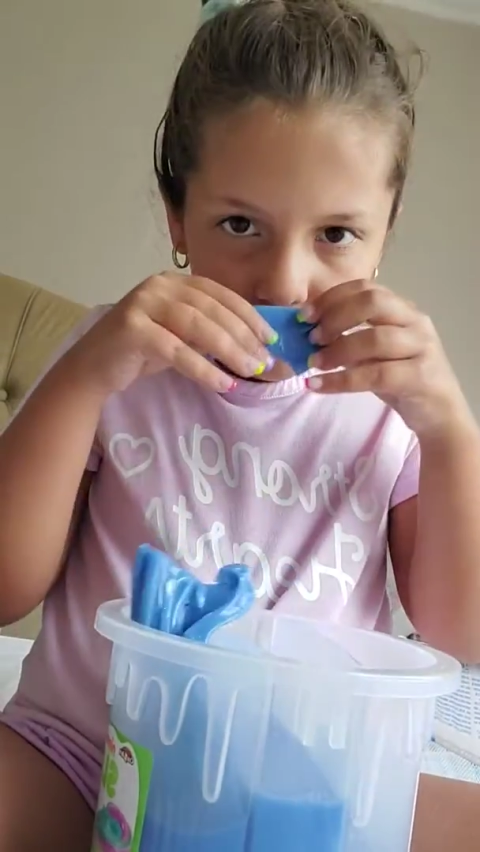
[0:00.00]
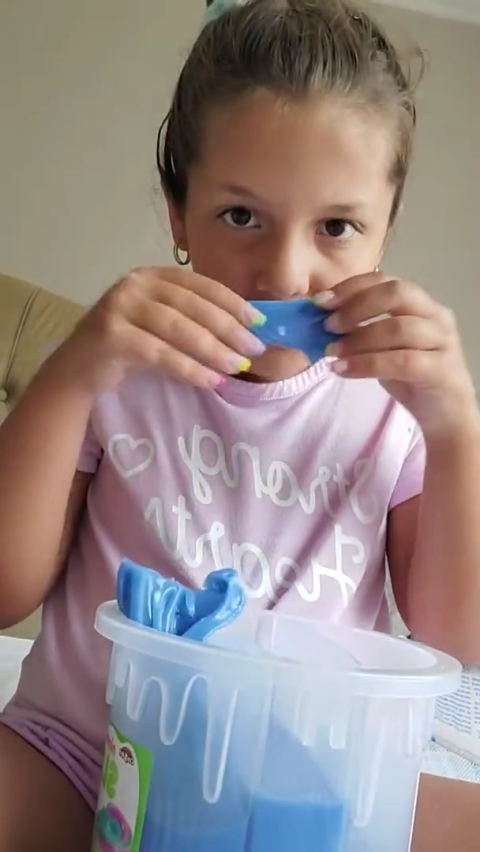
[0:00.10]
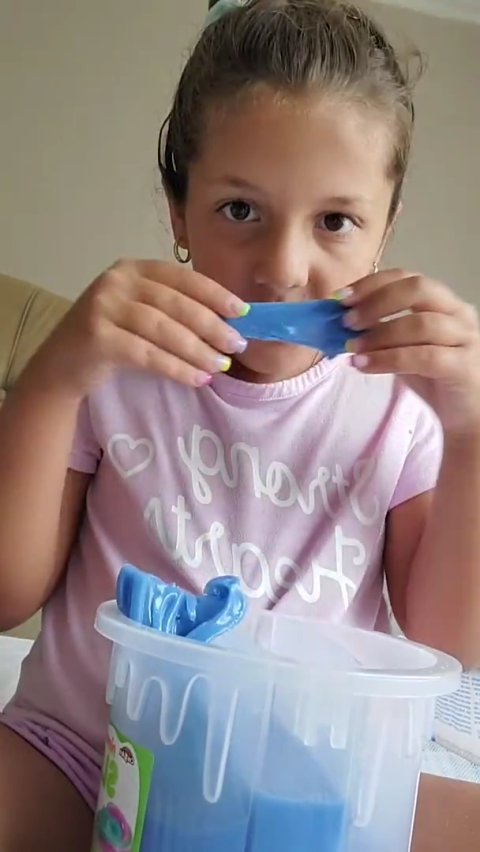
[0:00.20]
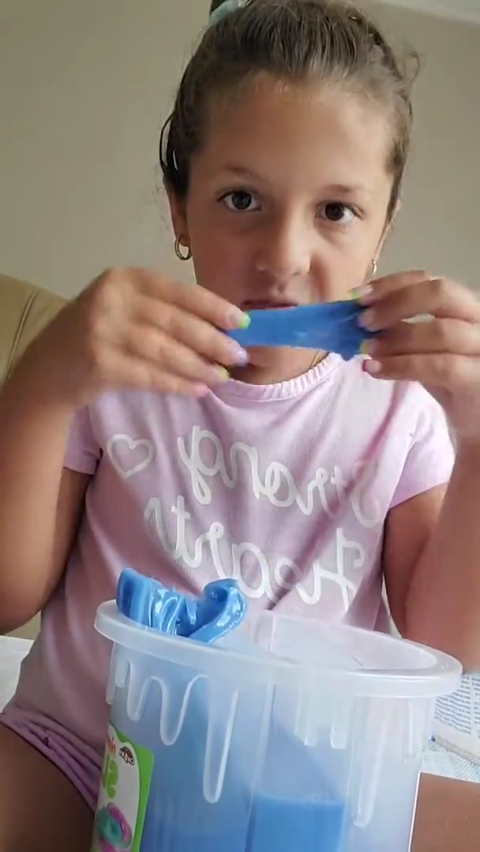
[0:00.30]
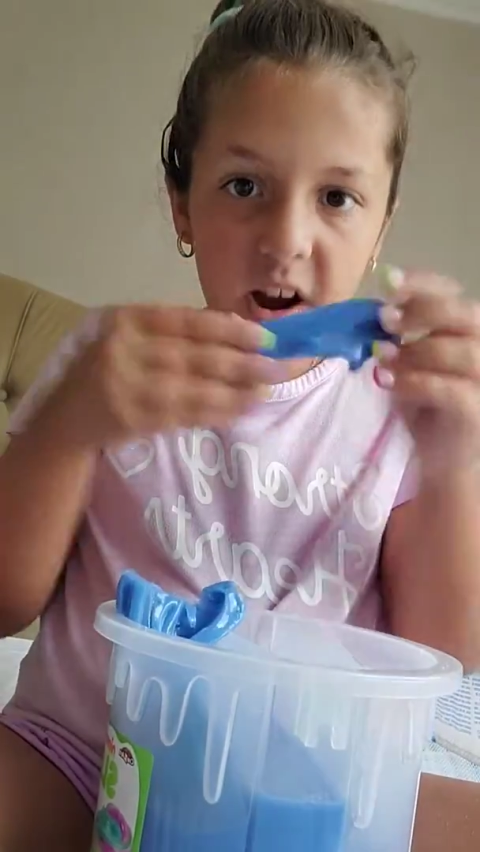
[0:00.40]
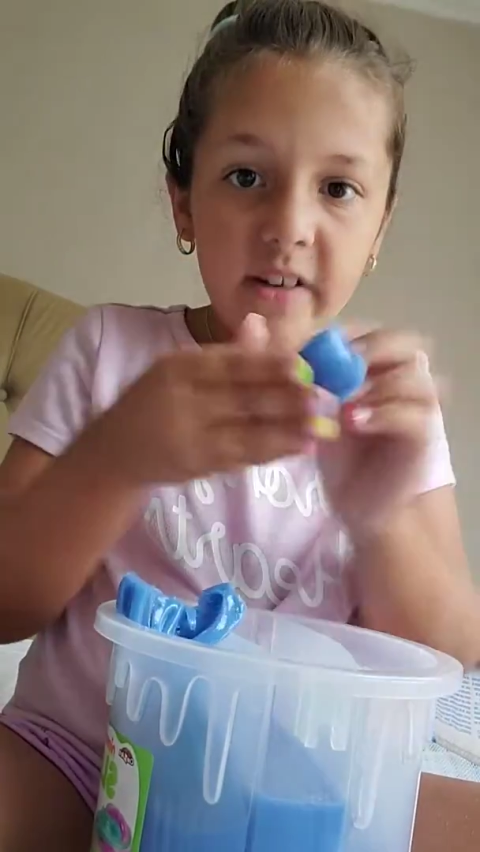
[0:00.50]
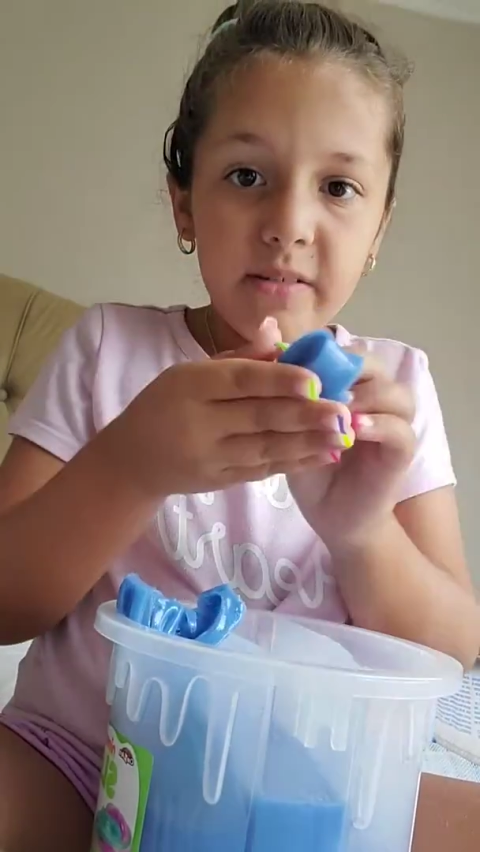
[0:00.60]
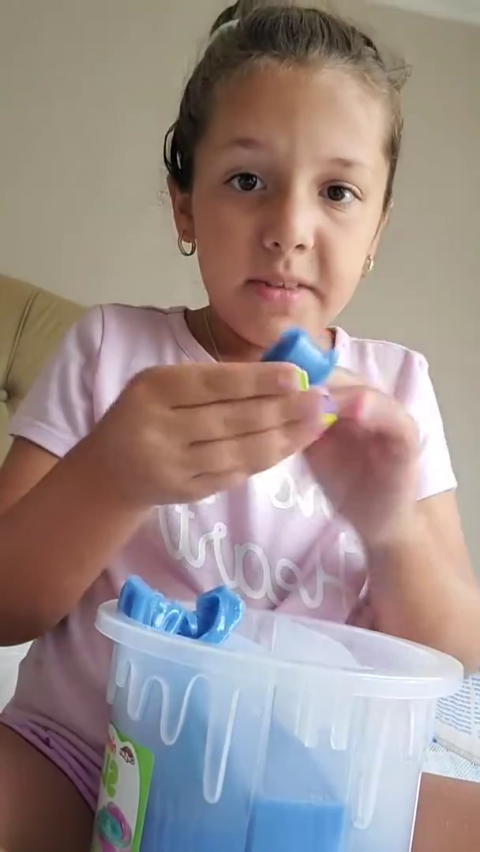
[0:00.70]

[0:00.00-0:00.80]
very